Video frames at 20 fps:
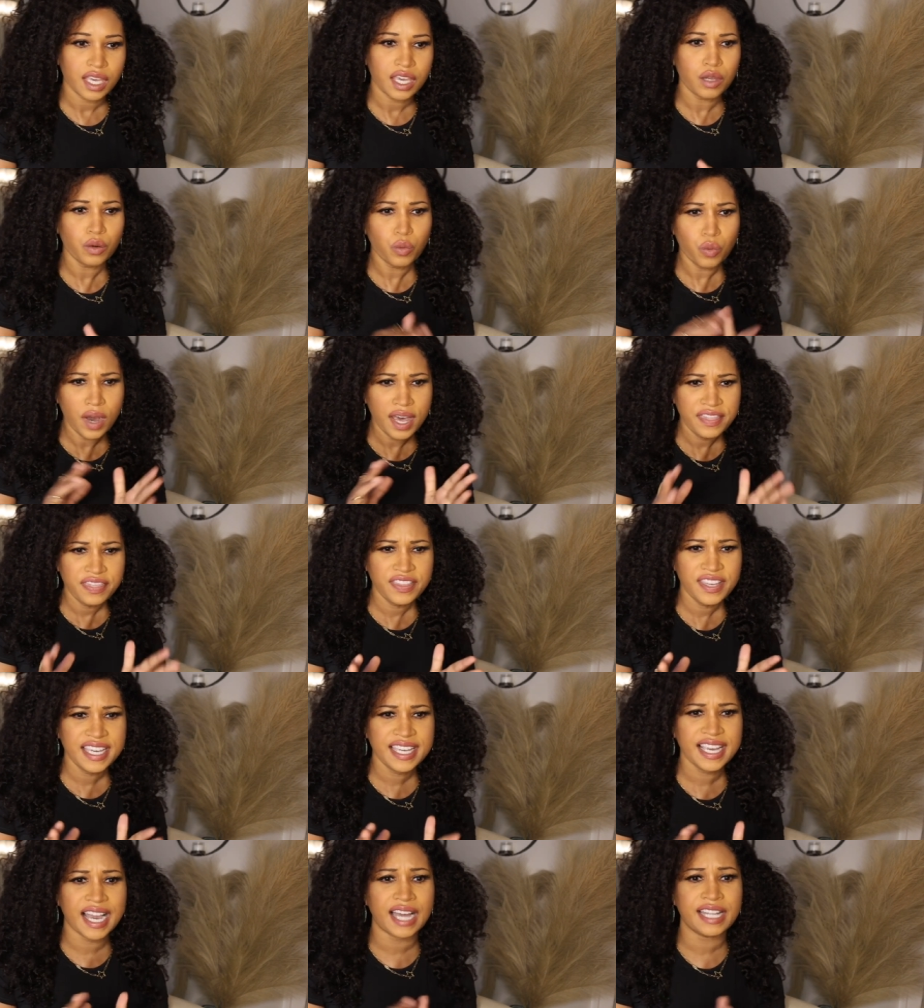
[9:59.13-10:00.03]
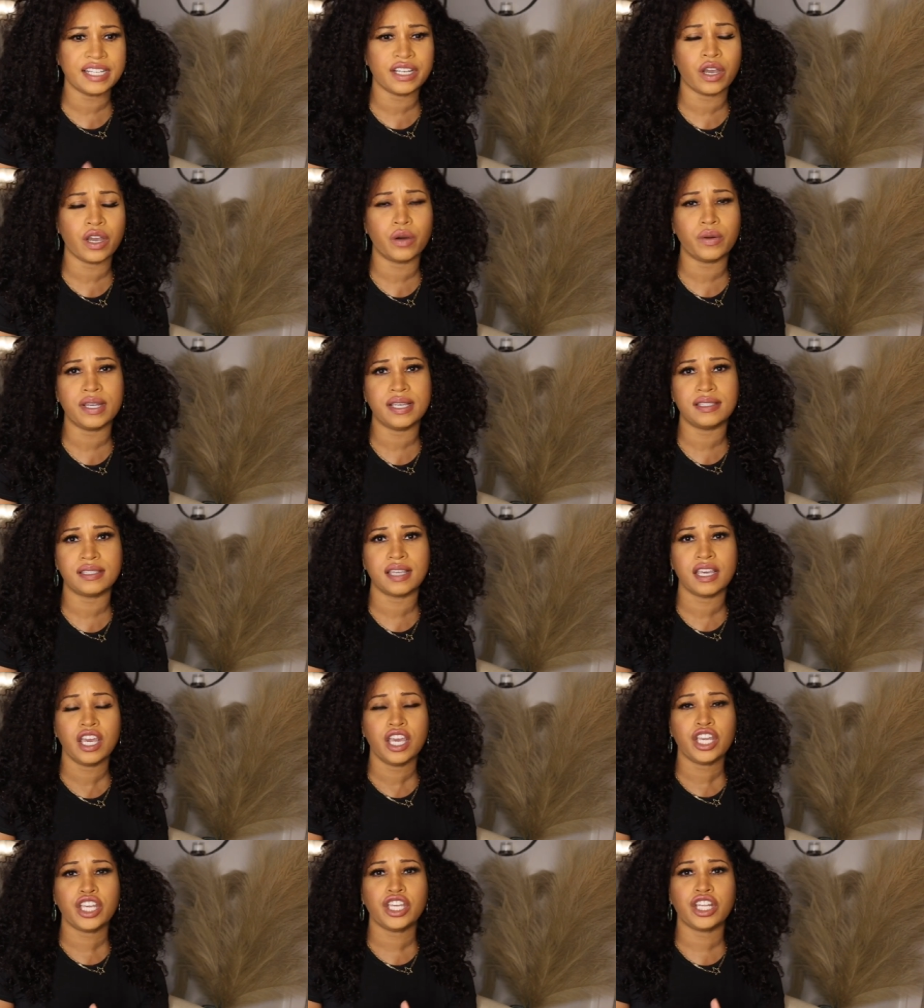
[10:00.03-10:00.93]
And one thing I
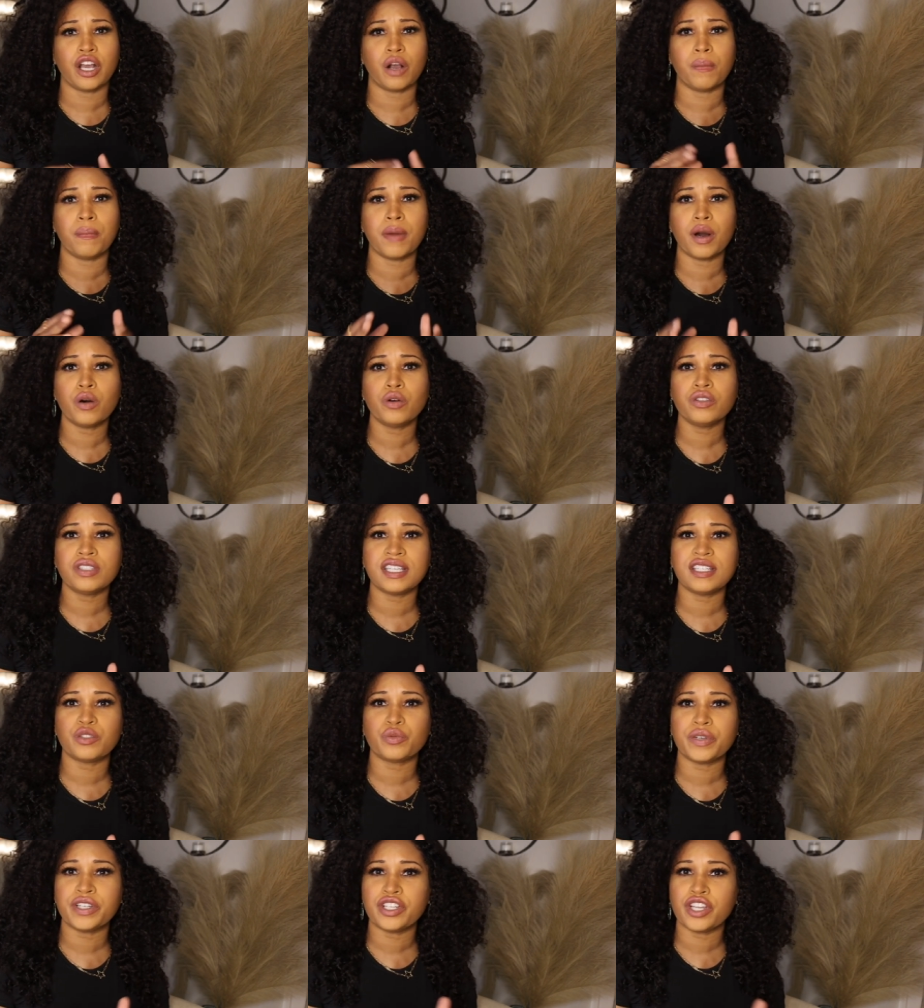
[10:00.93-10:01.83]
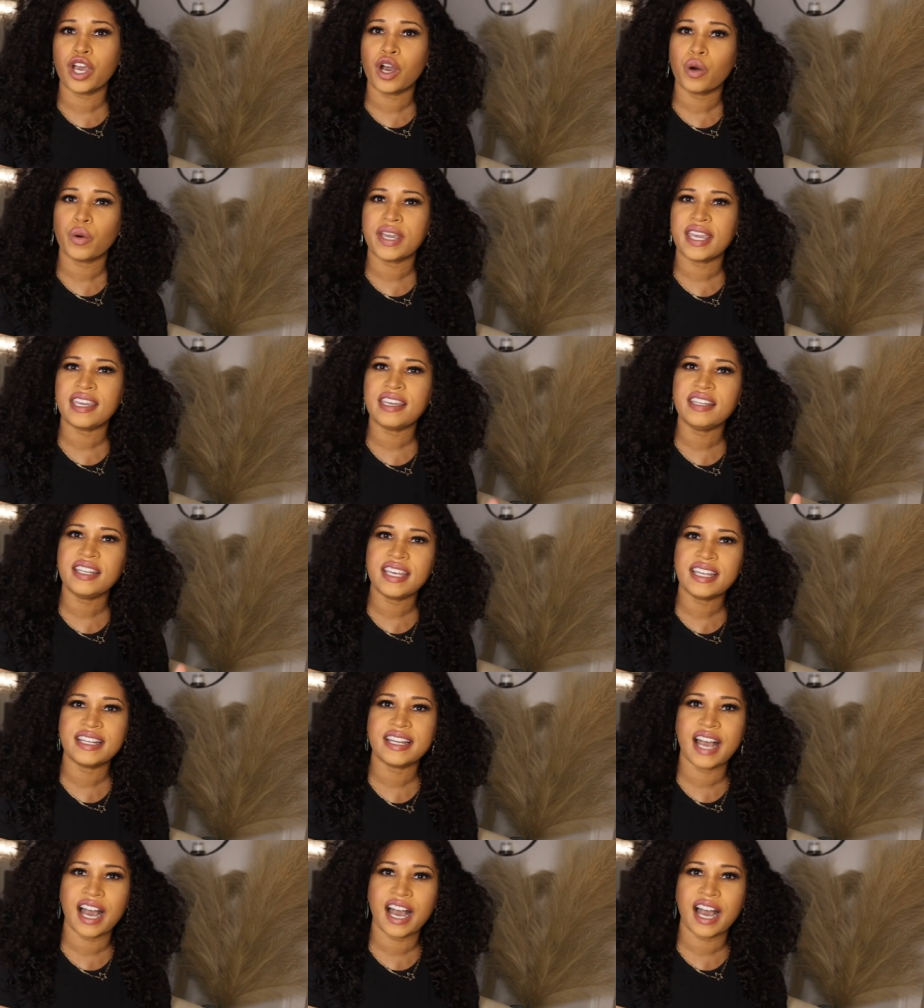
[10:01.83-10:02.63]
noticed, you know, Moses, we know he did